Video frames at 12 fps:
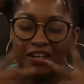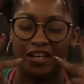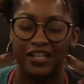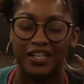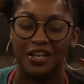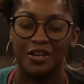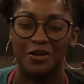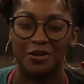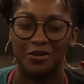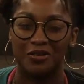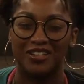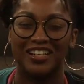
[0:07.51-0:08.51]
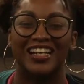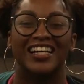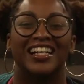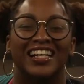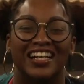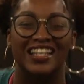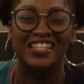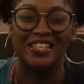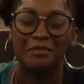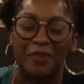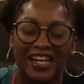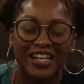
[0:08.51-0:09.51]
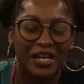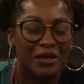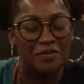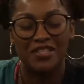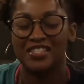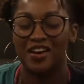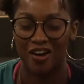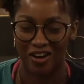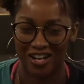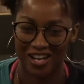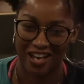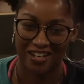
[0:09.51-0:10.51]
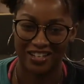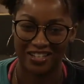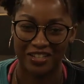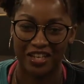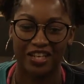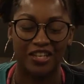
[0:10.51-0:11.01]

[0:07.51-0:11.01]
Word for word: Hello, my name is Ariyana.